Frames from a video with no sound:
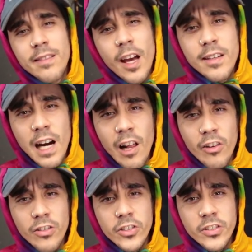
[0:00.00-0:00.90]

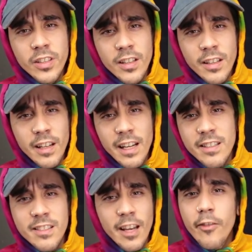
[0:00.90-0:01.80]
$10
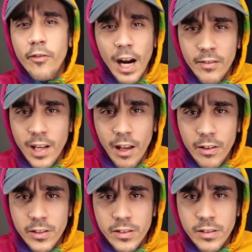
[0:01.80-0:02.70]
instead of
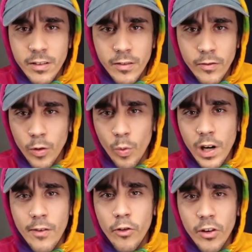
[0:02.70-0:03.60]
$5 for
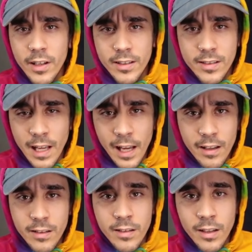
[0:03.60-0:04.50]
whatever it is,
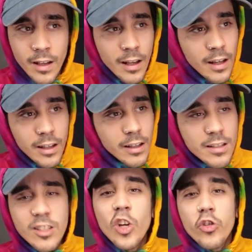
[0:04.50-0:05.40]
and
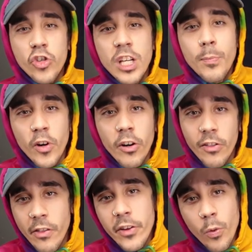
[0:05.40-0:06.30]
it's still cheaper
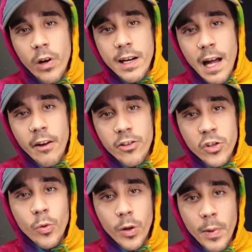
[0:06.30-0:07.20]
than the $20
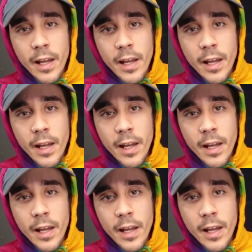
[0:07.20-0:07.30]
you would have